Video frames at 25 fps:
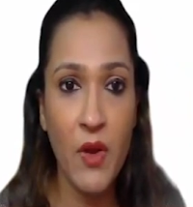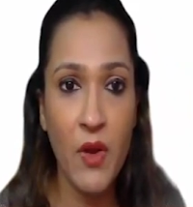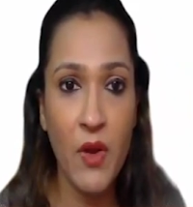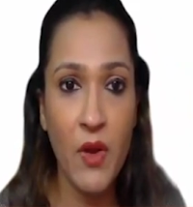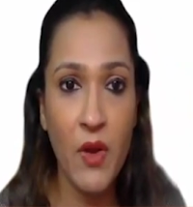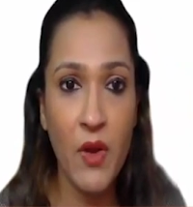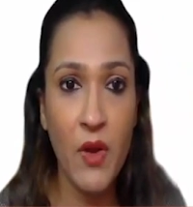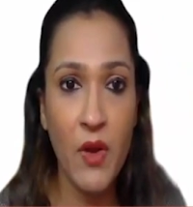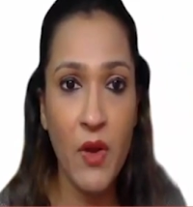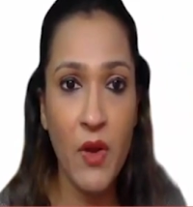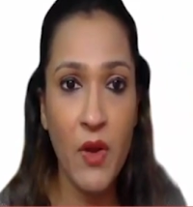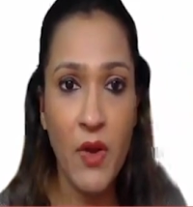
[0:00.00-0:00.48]

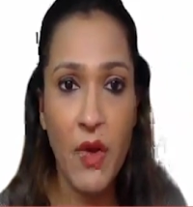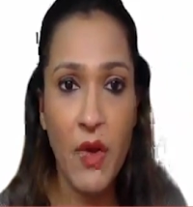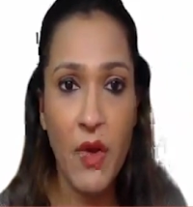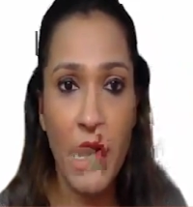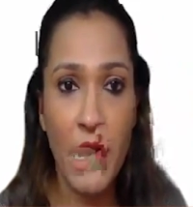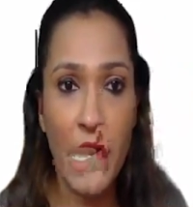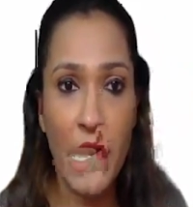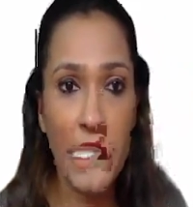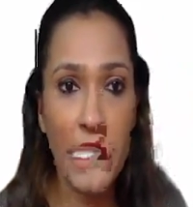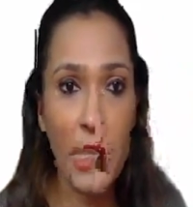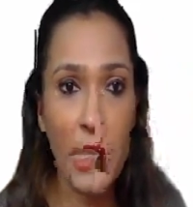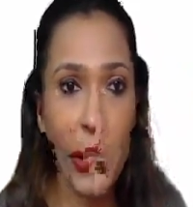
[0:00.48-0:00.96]
So
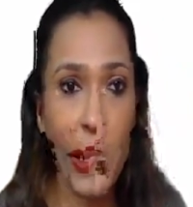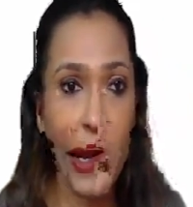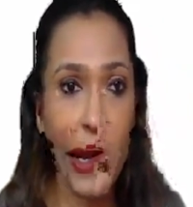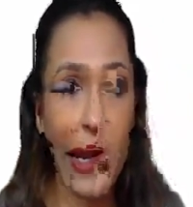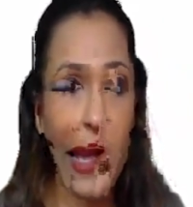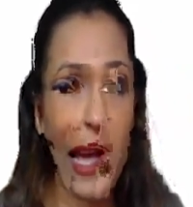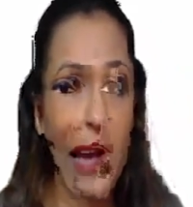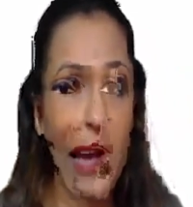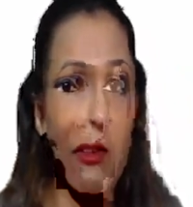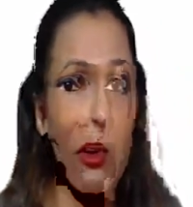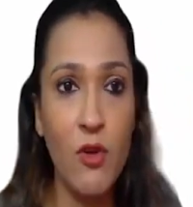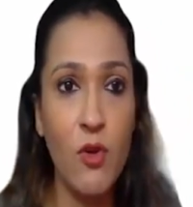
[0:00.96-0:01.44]
let's
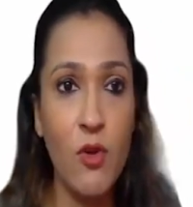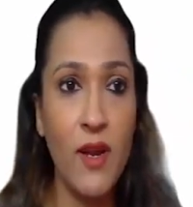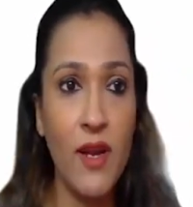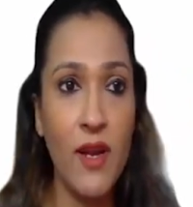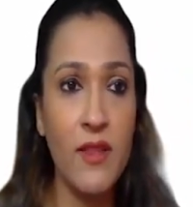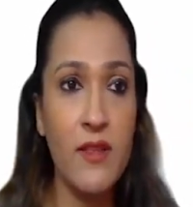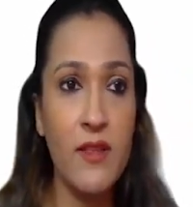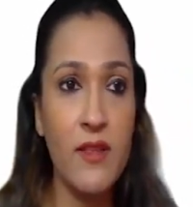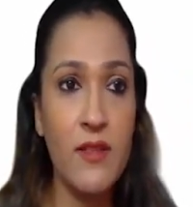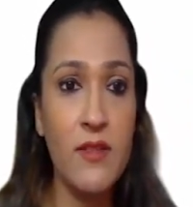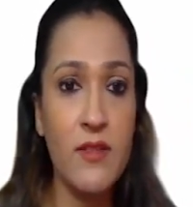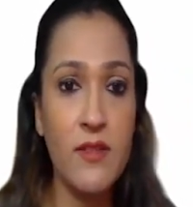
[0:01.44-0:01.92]
quickly have a look
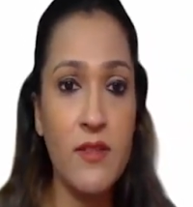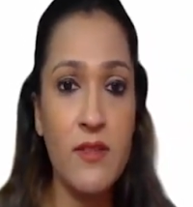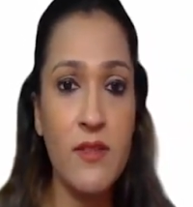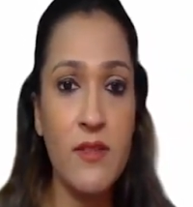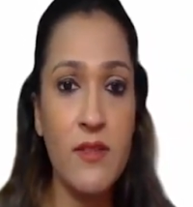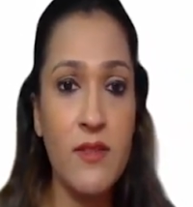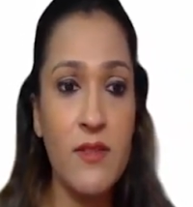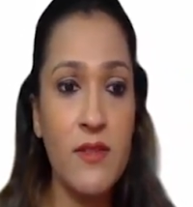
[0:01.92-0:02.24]
at it.